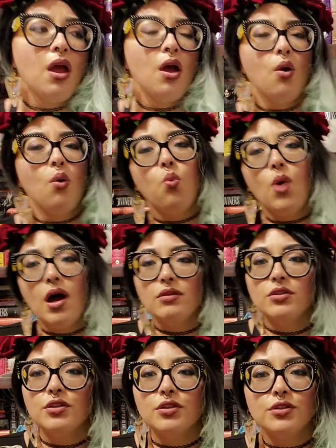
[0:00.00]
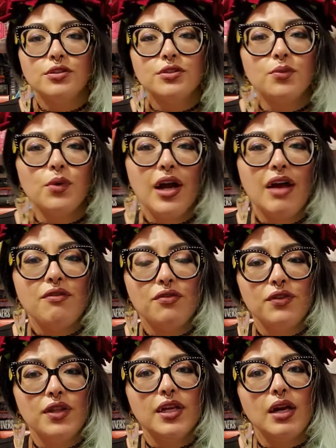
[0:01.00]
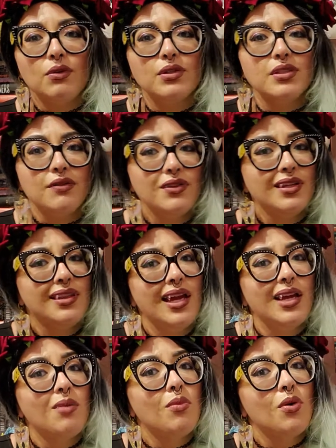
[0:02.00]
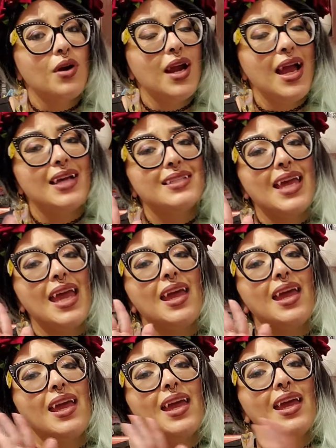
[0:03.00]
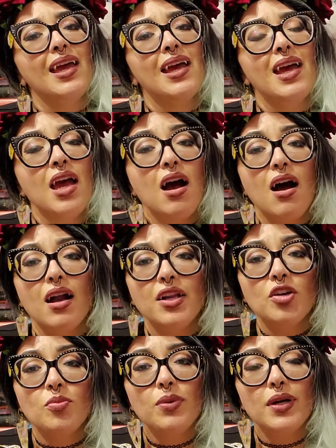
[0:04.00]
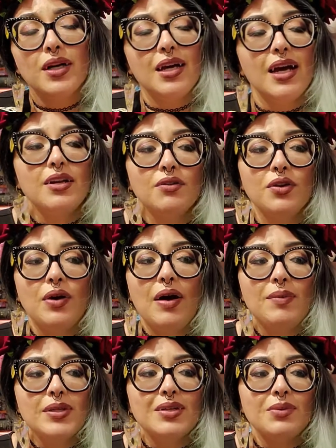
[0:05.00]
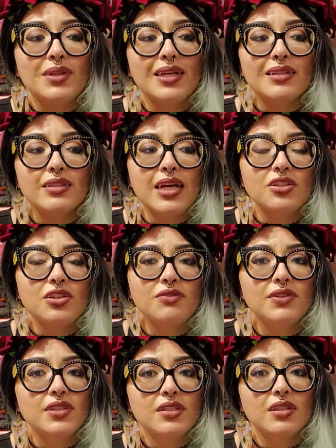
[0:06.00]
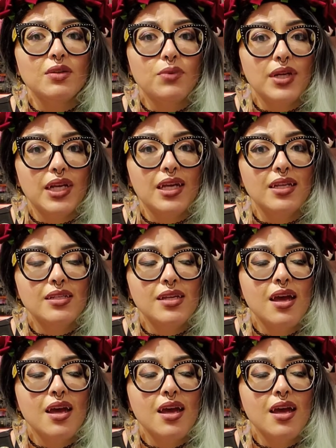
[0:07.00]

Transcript: Wilder Girls where I have a feeling I will definitely like more as a audiobook. I don't know how much I would like this actually physically reading it.